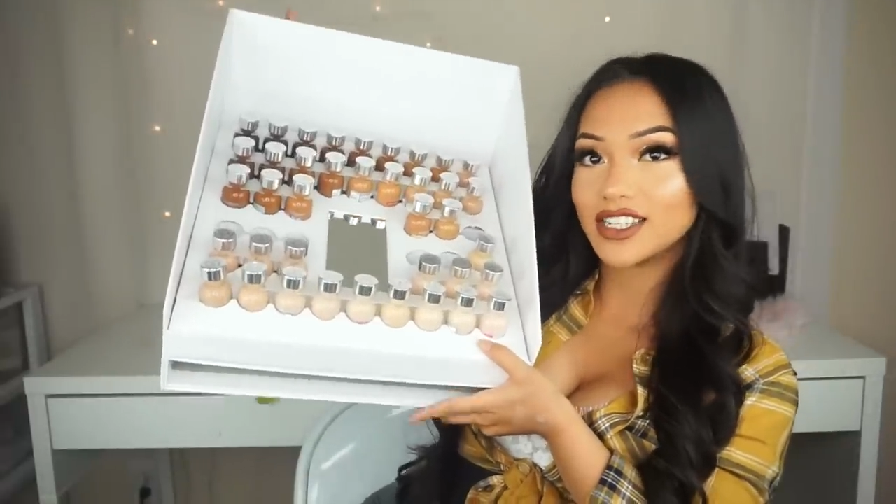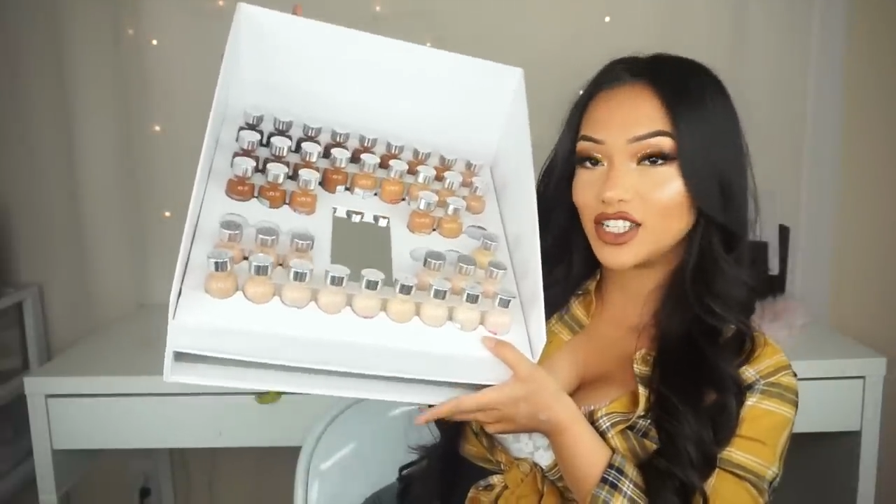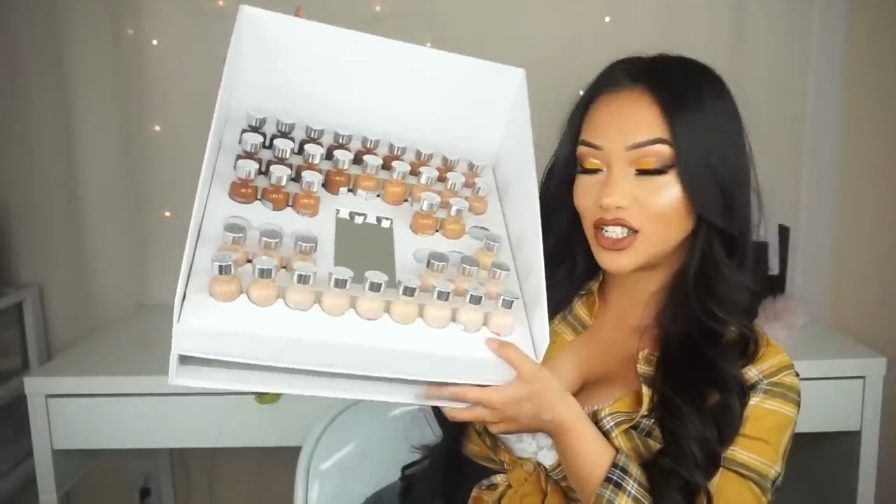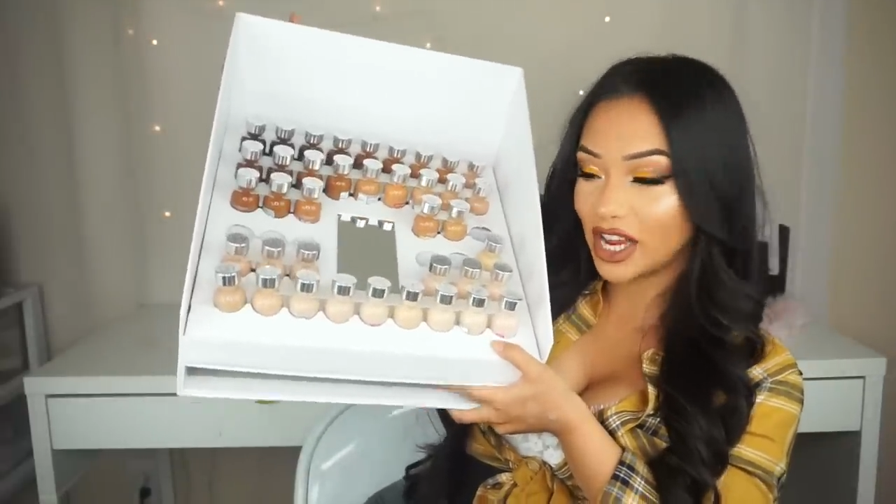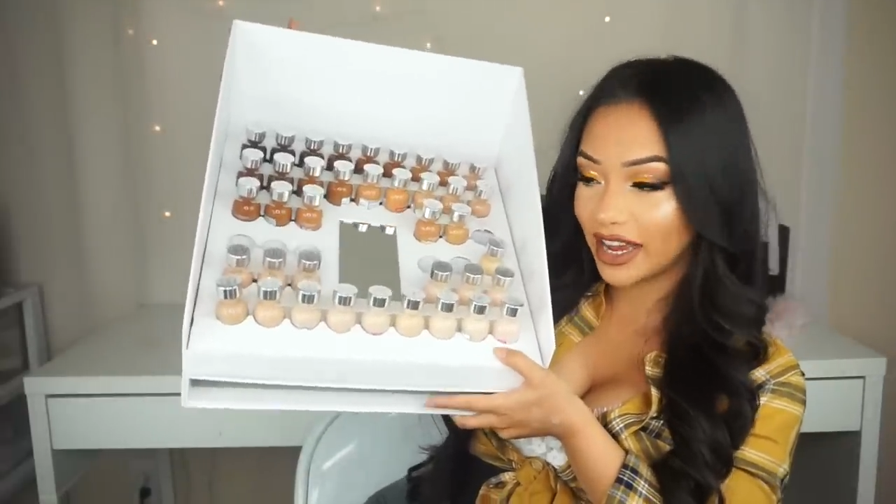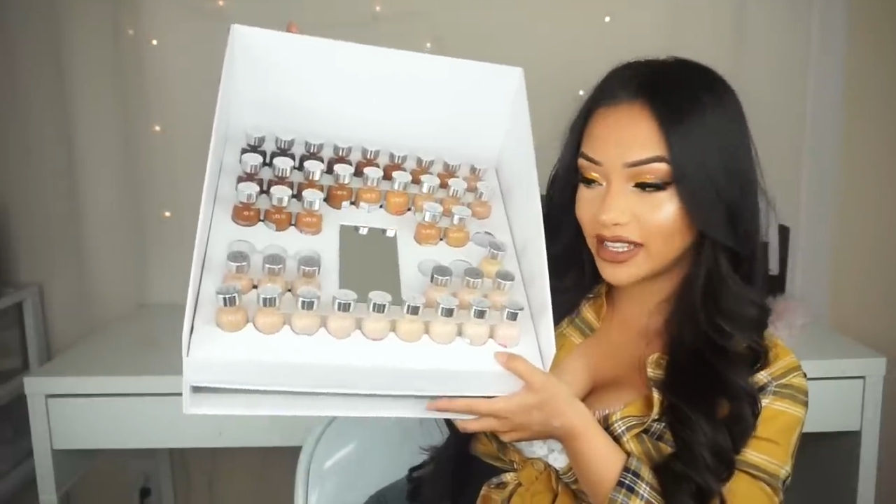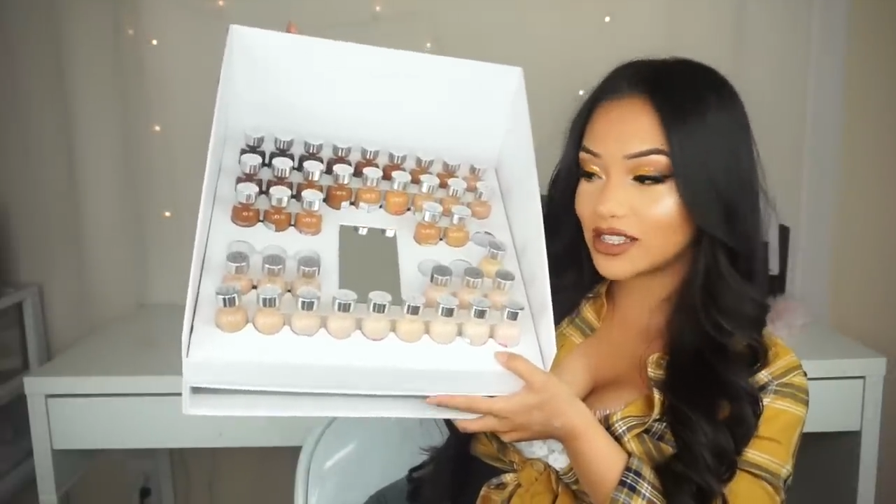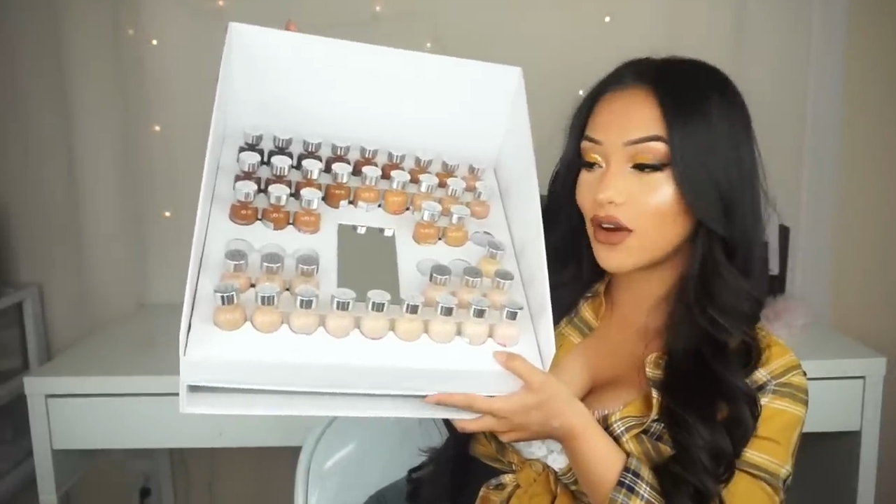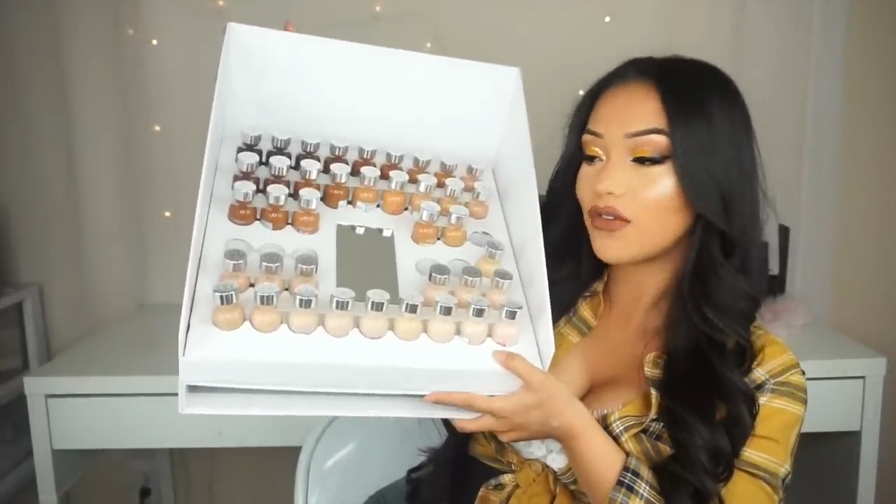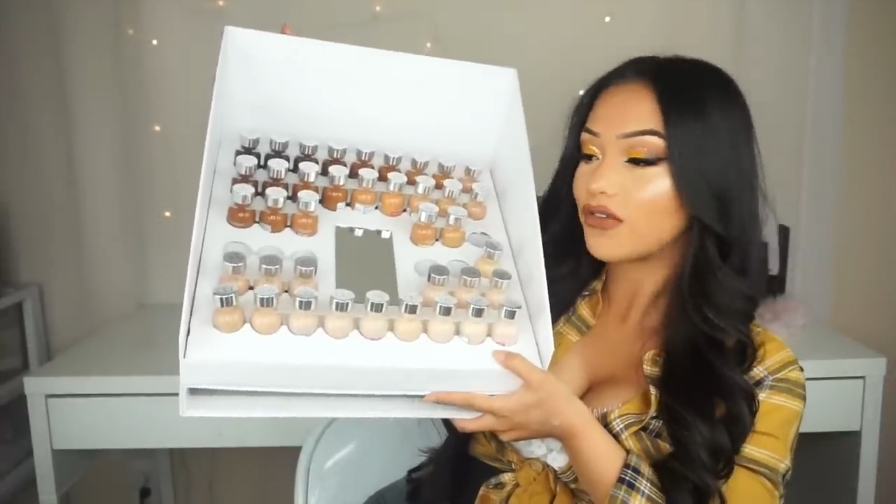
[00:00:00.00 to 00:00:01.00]

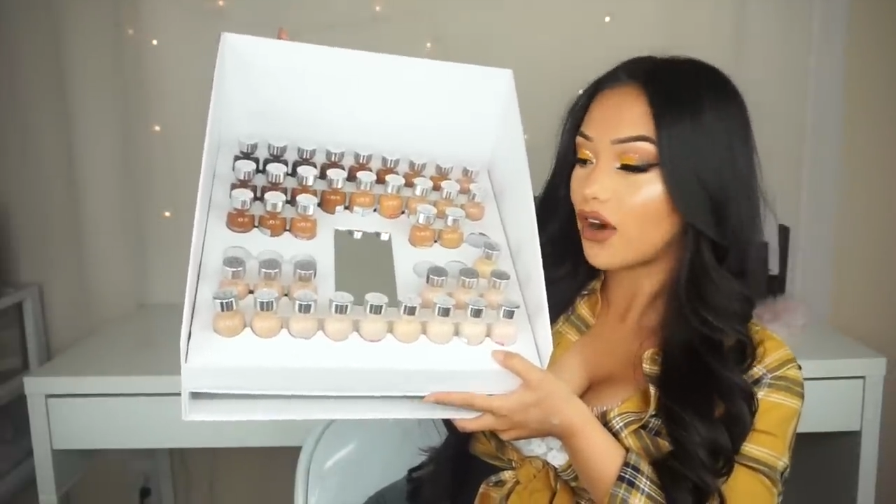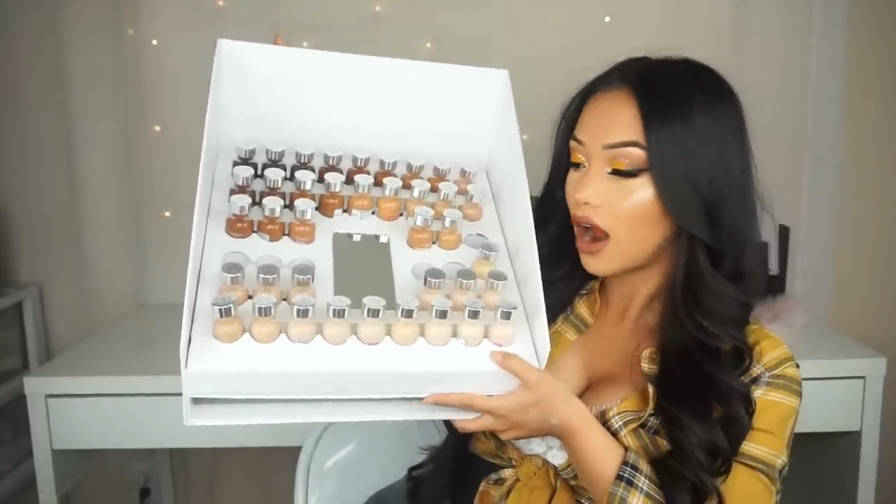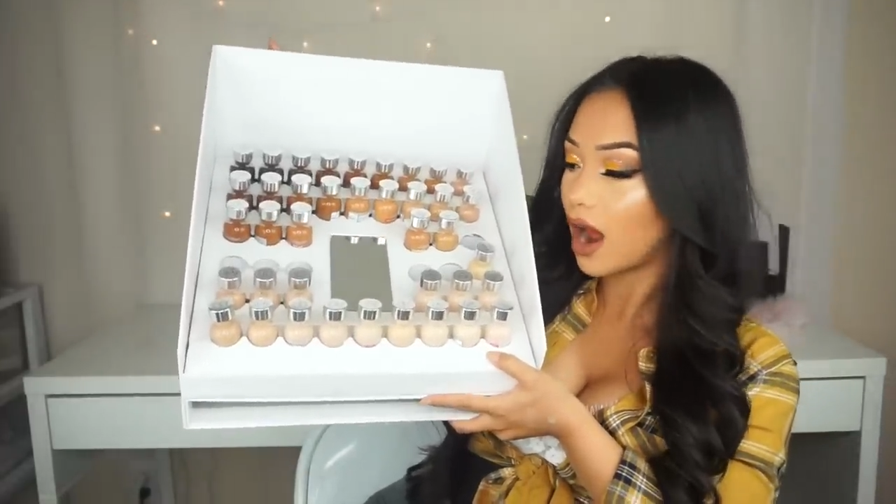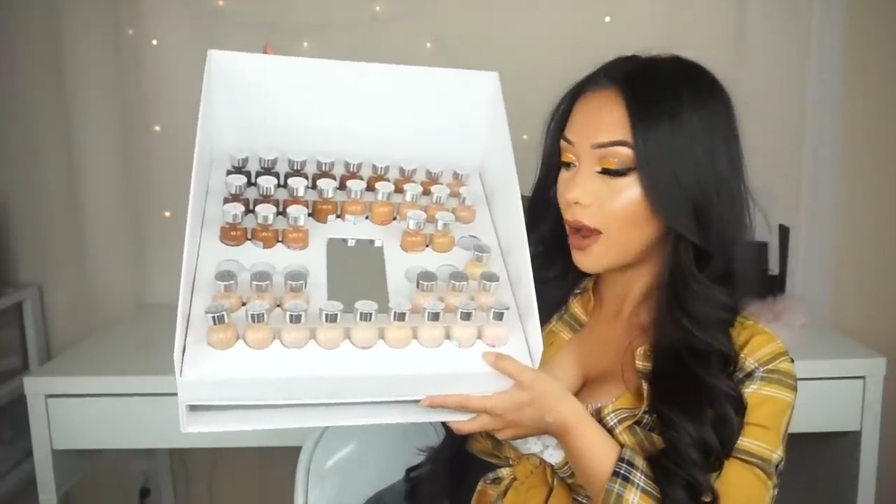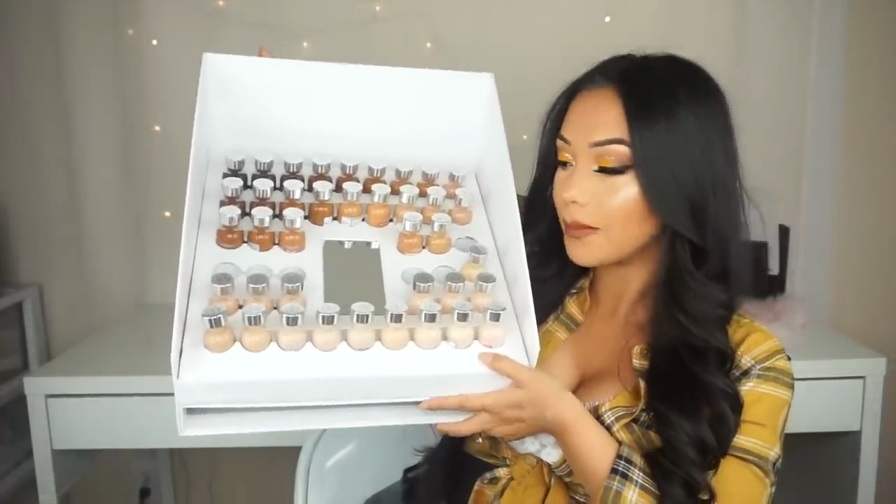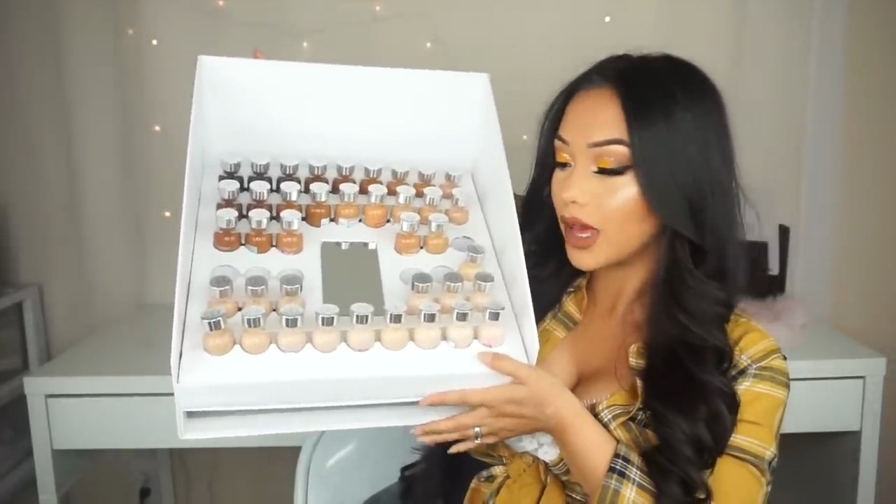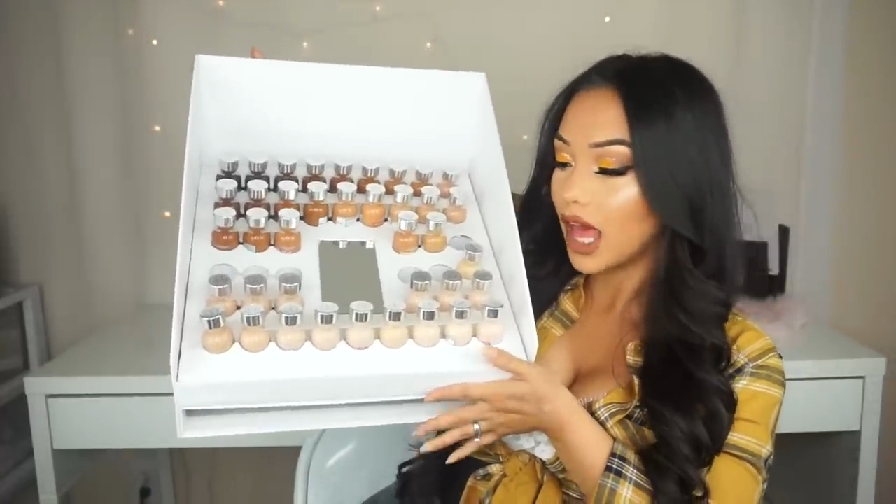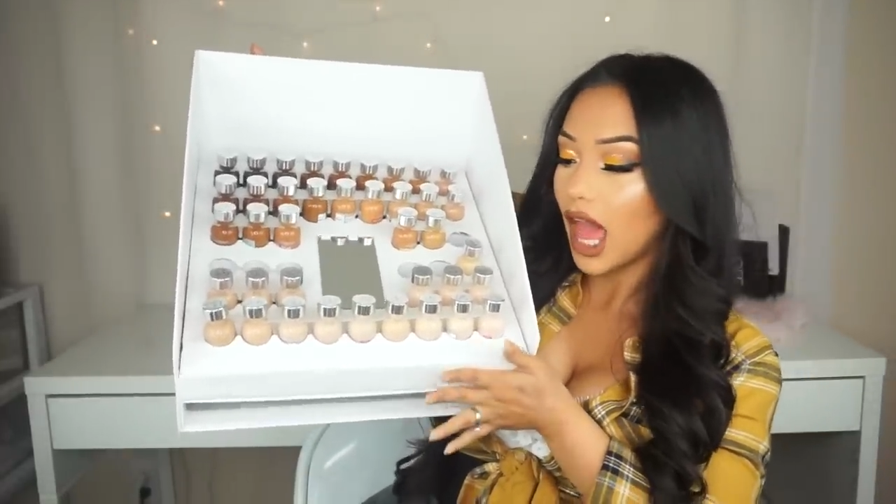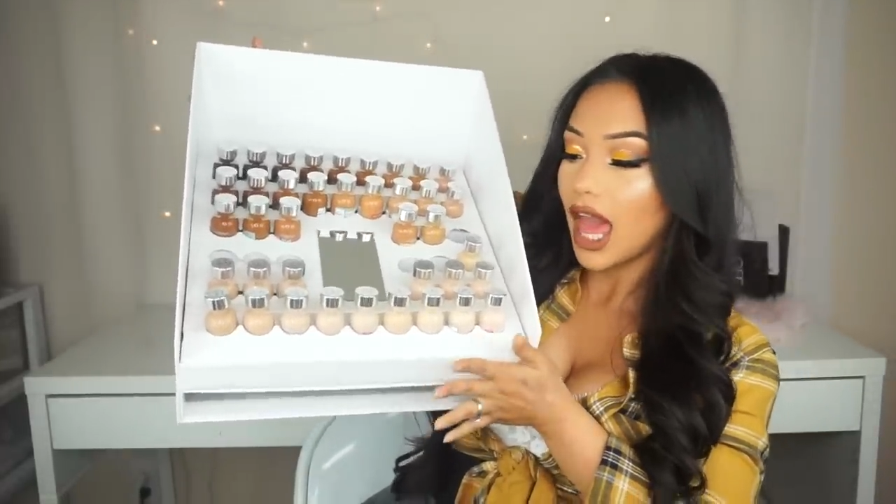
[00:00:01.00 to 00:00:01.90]
shades from